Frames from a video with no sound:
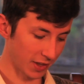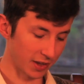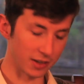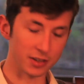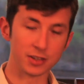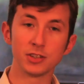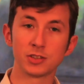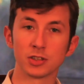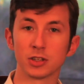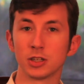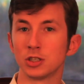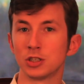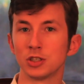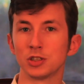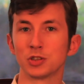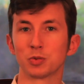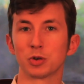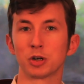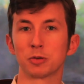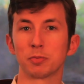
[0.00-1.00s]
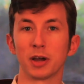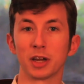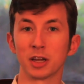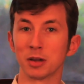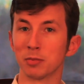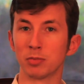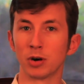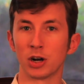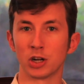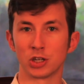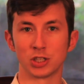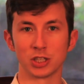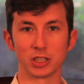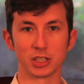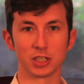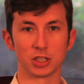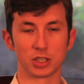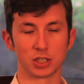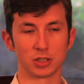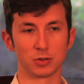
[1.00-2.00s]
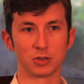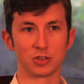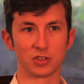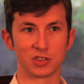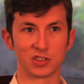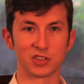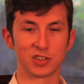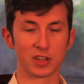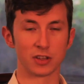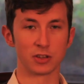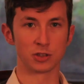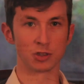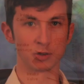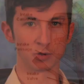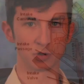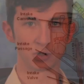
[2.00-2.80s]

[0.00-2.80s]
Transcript: Diesel engines work by compression ignition, which is to say there's no